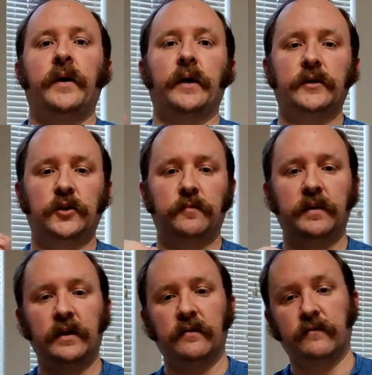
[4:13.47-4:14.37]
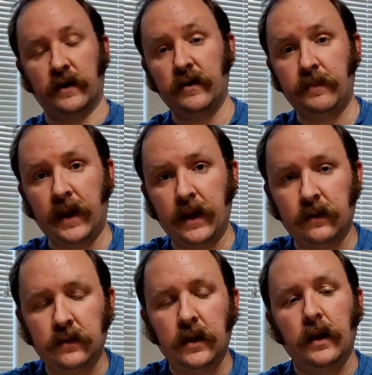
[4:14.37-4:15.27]
It should be very
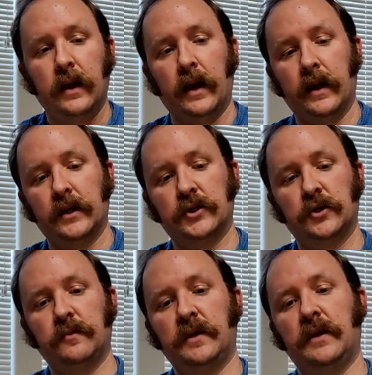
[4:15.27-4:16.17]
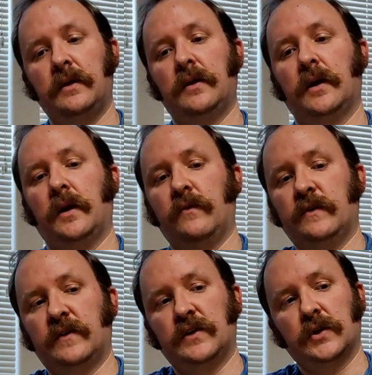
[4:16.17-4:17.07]
pale, and it should be an
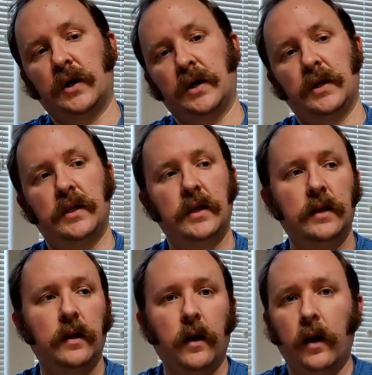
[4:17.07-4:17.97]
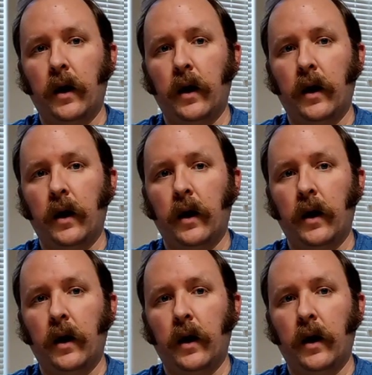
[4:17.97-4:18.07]
emphasis on the